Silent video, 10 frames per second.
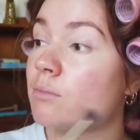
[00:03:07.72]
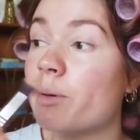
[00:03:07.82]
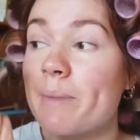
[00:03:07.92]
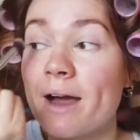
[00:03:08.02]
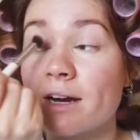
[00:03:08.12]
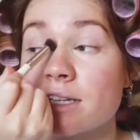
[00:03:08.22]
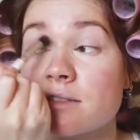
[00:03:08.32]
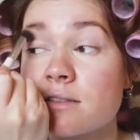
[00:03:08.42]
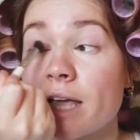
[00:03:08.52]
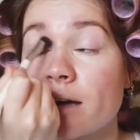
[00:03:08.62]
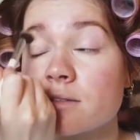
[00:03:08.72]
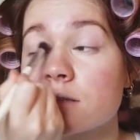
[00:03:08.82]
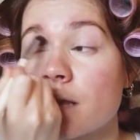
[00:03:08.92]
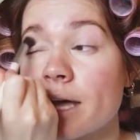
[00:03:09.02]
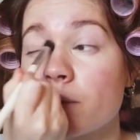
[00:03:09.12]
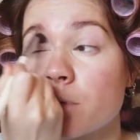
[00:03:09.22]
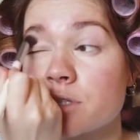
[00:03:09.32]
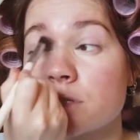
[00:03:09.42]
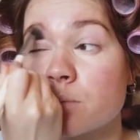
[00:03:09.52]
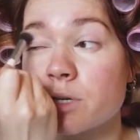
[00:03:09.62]
we're married now, so like
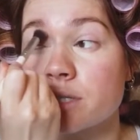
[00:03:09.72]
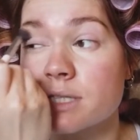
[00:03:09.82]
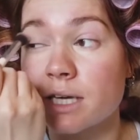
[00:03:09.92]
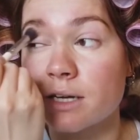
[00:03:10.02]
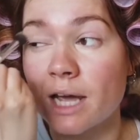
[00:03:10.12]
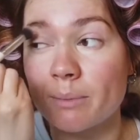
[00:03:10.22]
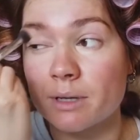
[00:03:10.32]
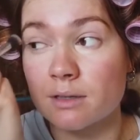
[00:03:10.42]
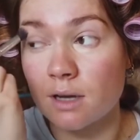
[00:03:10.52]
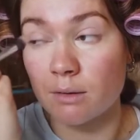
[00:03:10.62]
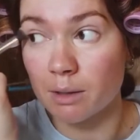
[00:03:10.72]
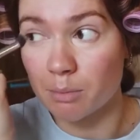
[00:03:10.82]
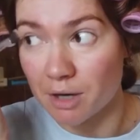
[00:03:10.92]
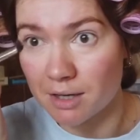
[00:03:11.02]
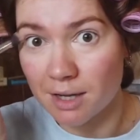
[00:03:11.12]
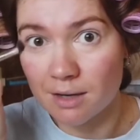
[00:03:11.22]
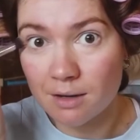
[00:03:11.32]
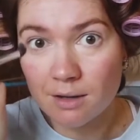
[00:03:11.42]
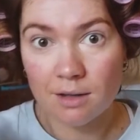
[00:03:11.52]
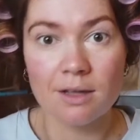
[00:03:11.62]
what's the worst that could happen? I'll get pregnant.
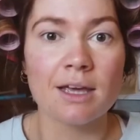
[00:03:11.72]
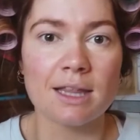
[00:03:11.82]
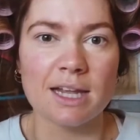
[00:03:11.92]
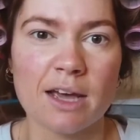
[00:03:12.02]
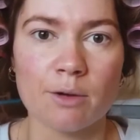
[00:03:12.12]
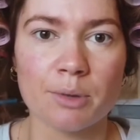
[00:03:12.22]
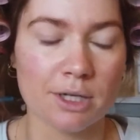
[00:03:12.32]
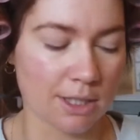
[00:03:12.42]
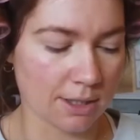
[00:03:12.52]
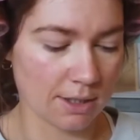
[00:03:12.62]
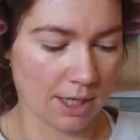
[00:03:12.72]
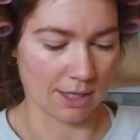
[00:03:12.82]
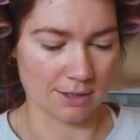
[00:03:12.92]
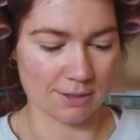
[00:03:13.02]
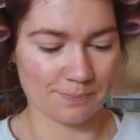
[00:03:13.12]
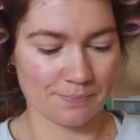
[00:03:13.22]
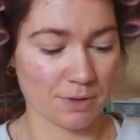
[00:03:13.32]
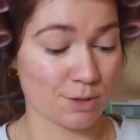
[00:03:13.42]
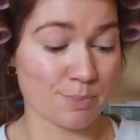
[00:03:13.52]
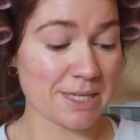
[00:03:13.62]
And then I got pregnant and it
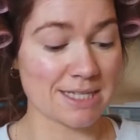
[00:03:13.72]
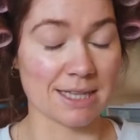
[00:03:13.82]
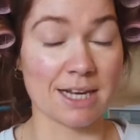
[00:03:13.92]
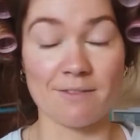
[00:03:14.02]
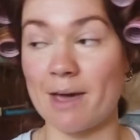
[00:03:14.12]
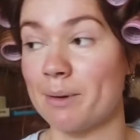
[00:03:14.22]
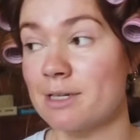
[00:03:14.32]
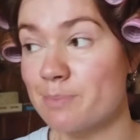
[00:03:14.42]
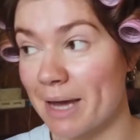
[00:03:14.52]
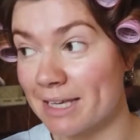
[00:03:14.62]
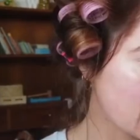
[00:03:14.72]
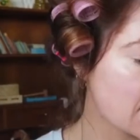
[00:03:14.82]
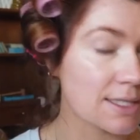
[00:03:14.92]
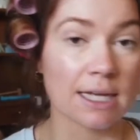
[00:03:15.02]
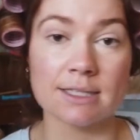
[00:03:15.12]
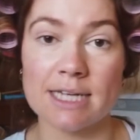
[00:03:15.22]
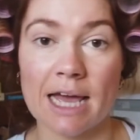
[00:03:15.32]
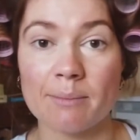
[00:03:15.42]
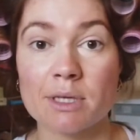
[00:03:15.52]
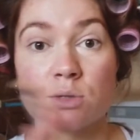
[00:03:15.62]
was the best thing that ever happened. My son's
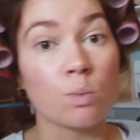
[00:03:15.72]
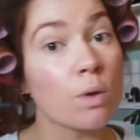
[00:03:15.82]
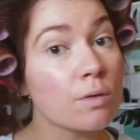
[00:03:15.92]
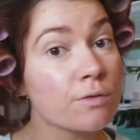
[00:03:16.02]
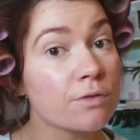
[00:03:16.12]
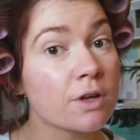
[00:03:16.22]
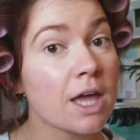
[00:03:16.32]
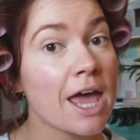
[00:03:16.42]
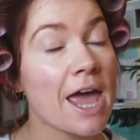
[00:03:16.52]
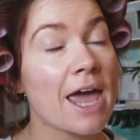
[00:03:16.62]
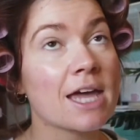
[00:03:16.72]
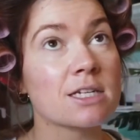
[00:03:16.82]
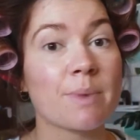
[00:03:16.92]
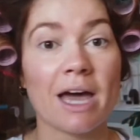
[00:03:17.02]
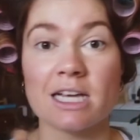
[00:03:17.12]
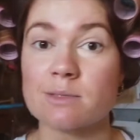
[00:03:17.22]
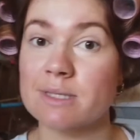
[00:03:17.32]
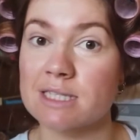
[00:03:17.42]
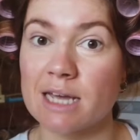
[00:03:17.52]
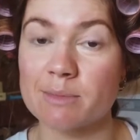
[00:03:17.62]
name is Wolf and my
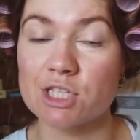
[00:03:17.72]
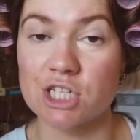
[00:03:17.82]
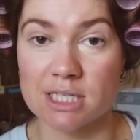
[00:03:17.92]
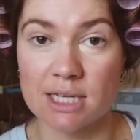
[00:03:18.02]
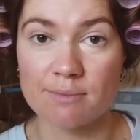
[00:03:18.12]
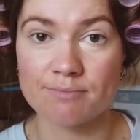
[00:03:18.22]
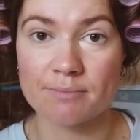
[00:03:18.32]
husband's name is Jesse.